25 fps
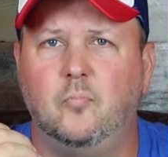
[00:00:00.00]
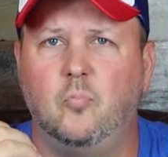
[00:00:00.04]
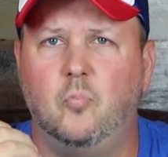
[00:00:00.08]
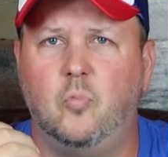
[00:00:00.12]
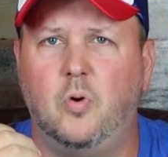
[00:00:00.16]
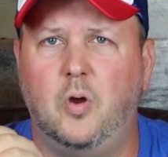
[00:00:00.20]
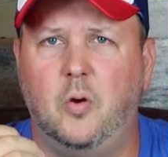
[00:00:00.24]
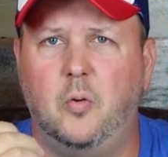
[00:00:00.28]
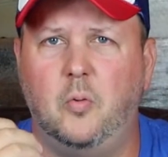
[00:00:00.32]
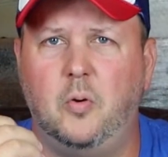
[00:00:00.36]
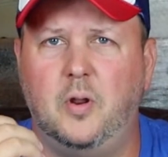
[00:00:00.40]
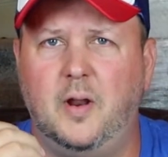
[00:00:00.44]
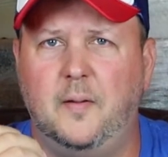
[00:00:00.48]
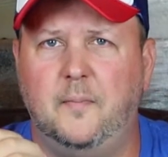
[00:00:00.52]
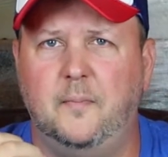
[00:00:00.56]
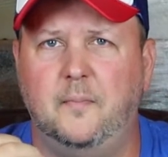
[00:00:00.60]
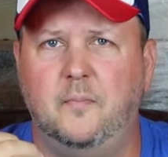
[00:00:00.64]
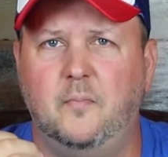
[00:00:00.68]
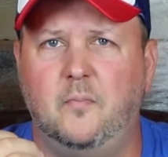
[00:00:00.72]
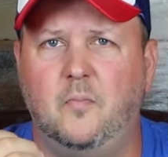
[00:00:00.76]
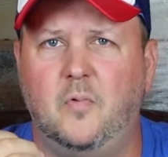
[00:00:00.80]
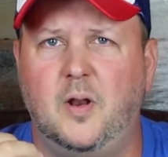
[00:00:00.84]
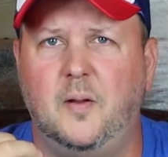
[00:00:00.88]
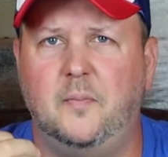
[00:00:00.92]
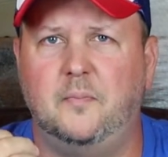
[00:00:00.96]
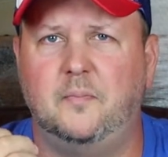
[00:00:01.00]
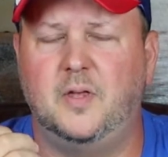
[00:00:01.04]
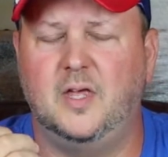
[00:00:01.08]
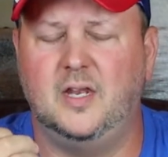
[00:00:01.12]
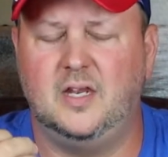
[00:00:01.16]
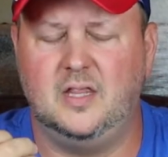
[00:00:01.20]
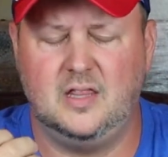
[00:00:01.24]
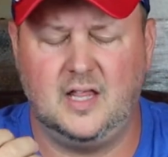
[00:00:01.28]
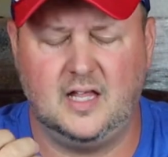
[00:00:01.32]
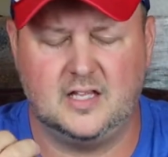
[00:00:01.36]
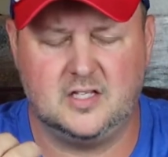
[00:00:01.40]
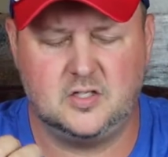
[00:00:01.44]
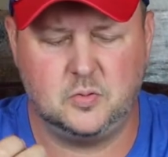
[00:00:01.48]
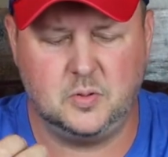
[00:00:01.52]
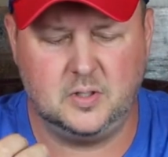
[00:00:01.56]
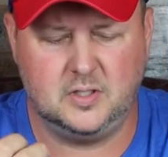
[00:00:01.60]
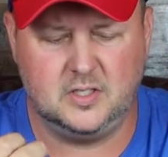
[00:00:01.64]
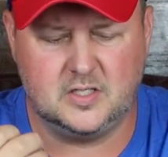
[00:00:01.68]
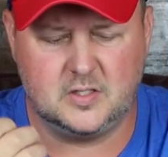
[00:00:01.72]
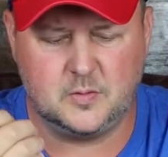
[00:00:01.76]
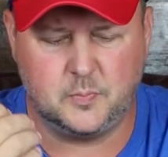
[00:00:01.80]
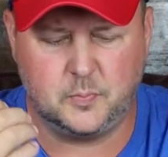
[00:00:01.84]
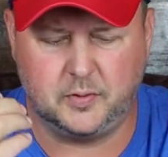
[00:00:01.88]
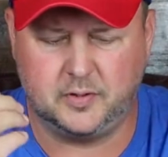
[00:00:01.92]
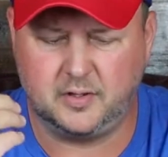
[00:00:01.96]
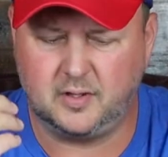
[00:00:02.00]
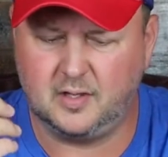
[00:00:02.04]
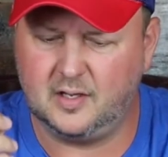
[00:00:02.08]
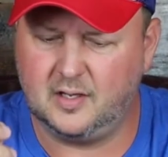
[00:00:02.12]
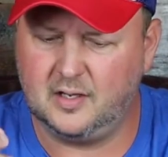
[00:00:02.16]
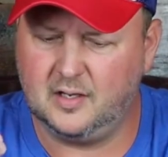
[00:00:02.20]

when I'm getting that sweetness, but